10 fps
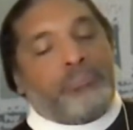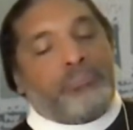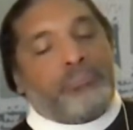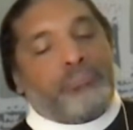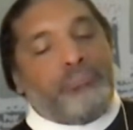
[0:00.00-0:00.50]

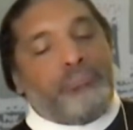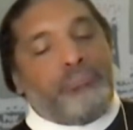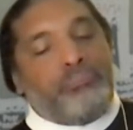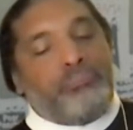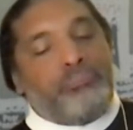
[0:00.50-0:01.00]

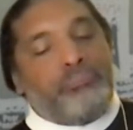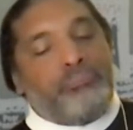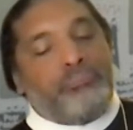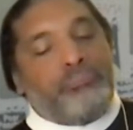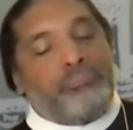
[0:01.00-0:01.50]

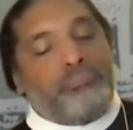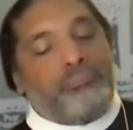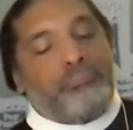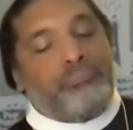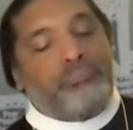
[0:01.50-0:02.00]

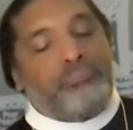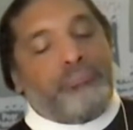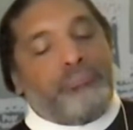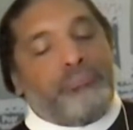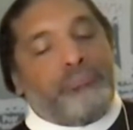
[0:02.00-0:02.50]

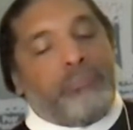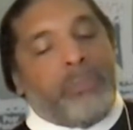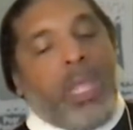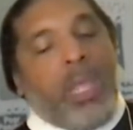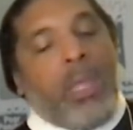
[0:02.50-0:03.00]

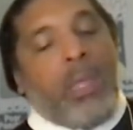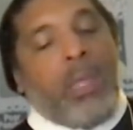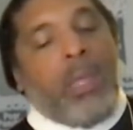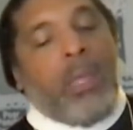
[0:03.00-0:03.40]
No one is speaking in this clip.